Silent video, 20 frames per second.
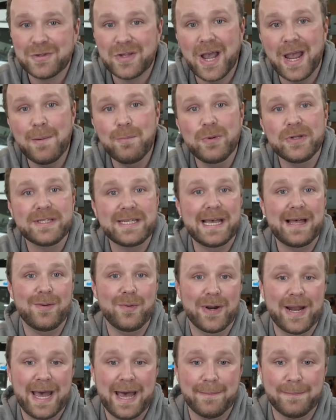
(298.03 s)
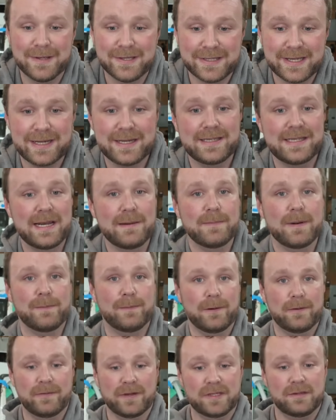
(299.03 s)
time will tell what happens. Like I said in my
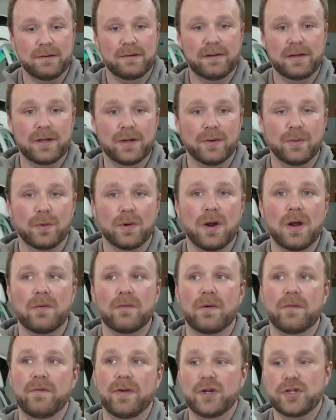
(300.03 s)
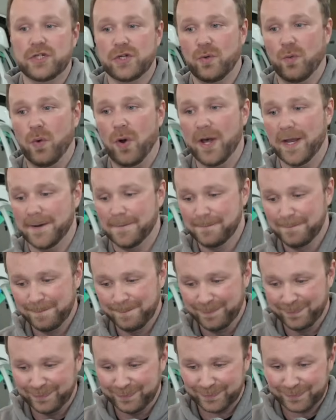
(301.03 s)
previous video, we're on revision one.
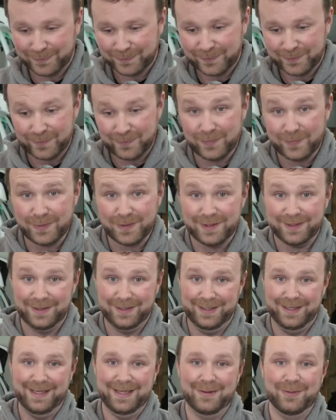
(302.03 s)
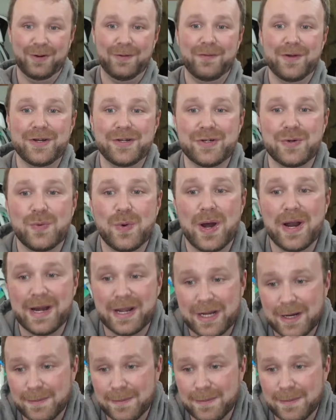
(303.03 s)
And revision one,